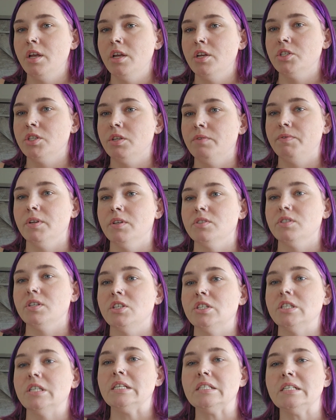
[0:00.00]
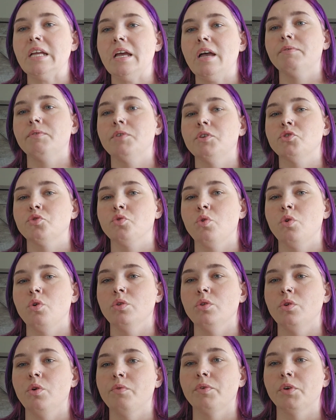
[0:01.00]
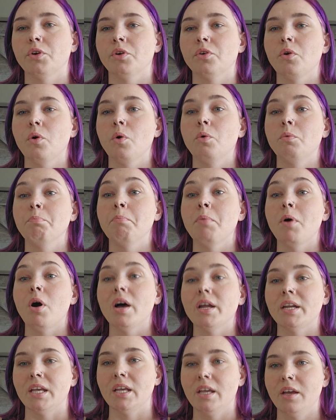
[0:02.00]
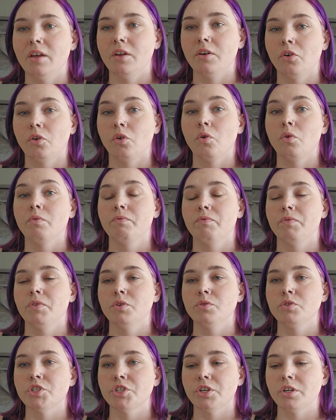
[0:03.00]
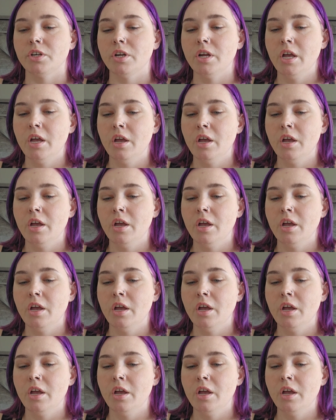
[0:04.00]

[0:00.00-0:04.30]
She feels like she doesn't have control over her own body and her own future.